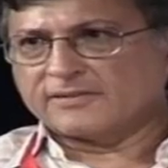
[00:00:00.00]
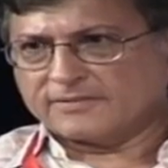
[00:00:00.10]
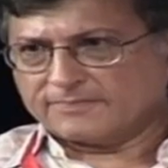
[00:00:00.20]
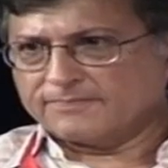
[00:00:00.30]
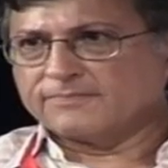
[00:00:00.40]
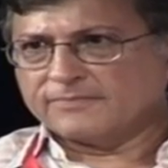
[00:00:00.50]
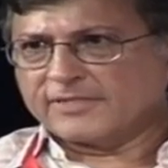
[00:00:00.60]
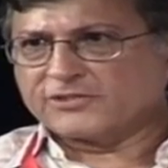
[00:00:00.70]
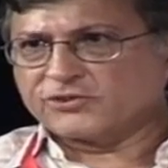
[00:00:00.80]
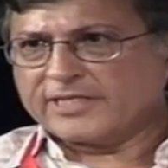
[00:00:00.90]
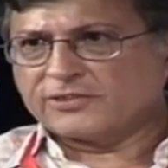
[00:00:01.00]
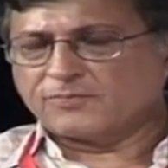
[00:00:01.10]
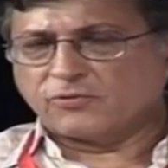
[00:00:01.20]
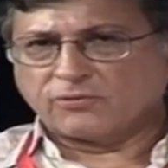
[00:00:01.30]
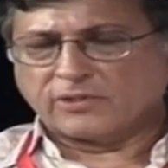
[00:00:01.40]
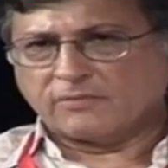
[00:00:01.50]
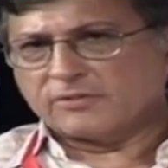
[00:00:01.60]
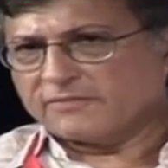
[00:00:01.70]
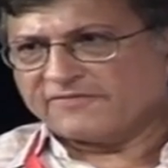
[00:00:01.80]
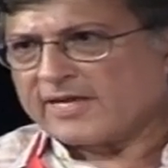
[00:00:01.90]
the exchange program,
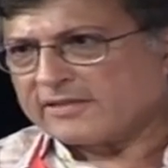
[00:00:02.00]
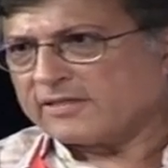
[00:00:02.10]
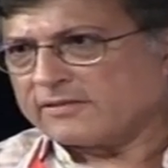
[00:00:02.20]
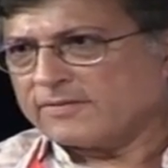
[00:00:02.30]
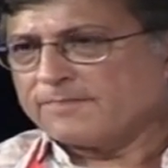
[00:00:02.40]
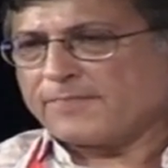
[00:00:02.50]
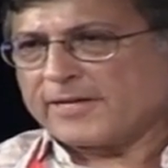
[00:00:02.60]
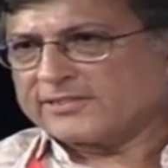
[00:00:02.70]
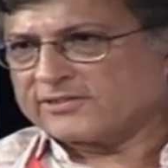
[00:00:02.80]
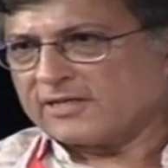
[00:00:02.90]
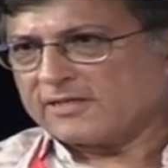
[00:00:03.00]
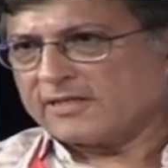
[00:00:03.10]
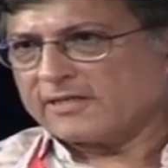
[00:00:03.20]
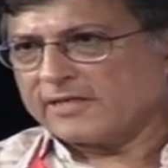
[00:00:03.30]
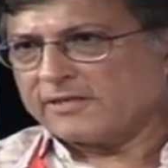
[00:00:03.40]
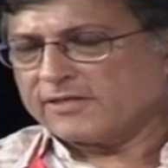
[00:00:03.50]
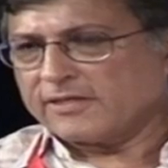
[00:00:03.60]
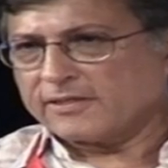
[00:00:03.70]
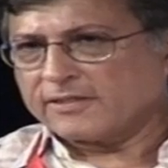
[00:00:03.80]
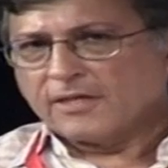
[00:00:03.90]
and the fact that Pakistan and
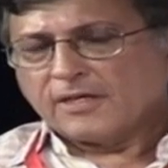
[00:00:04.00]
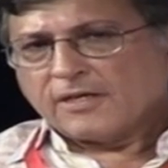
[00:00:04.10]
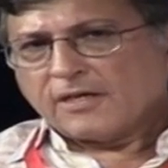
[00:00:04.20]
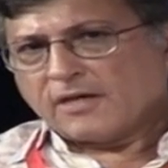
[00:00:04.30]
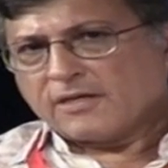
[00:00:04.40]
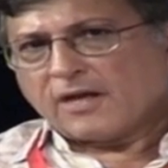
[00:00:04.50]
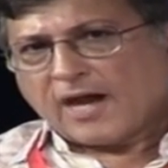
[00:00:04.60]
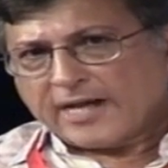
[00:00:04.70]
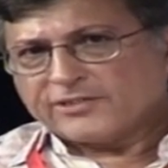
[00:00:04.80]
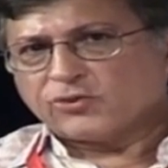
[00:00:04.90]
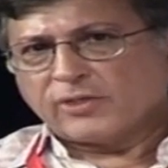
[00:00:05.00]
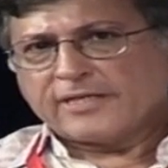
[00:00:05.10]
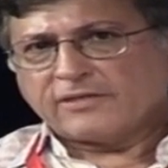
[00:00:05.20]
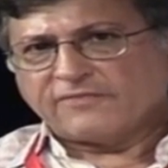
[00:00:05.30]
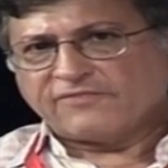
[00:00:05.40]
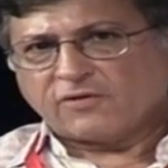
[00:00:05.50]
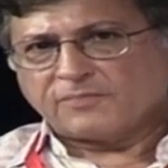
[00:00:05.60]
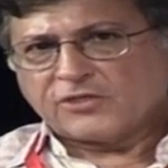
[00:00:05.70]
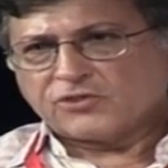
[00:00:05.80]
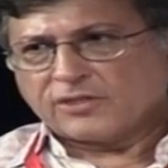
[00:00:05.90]
India are isolated from
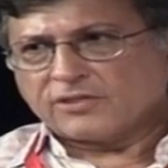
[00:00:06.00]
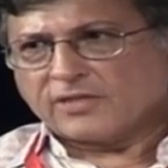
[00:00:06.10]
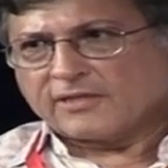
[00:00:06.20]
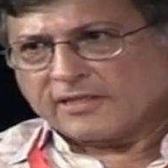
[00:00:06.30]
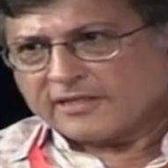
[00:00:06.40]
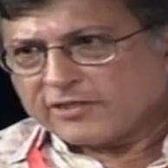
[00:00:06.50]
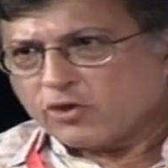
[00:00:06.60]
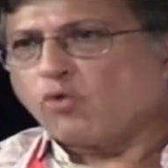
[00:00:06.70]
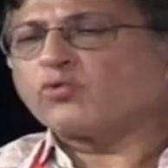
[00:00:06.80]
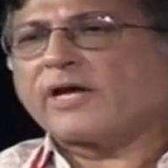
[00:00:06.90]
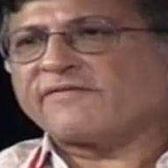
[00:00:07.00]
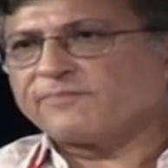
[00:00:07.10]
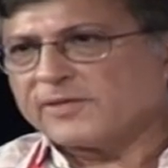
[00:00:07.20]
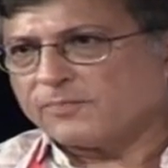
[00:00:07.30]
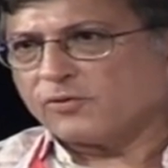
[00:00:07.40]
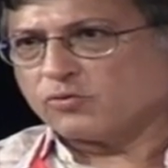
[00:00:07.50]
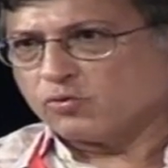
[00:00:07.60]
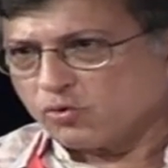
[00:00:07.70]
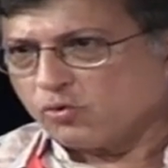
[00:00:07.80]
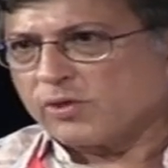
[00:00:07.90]
each other and that they don't have people
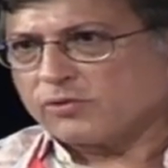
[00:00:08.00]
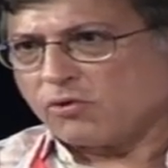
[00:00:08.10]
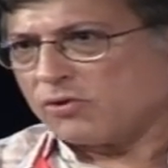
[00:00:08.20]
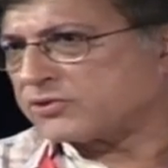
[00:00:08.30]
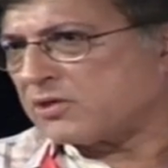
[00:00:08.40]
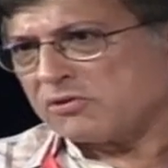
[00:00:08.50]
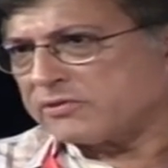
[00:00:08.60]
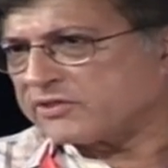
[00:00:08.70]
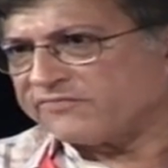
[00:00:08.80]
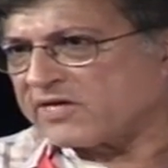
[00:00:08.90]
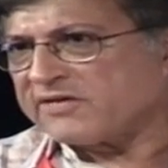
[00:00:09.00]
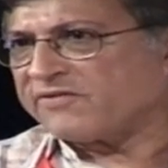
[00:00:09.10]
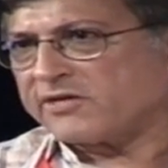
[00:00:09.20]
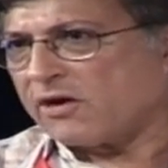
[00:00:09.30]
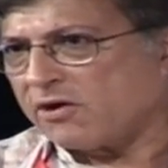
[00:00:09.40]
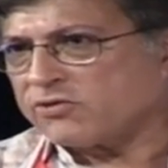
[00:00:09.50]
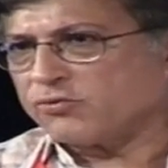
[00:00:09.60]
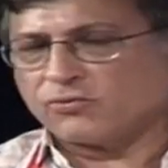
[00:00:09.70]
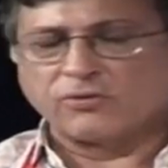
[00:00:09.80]
who go across. Now look, it's very, very hard to,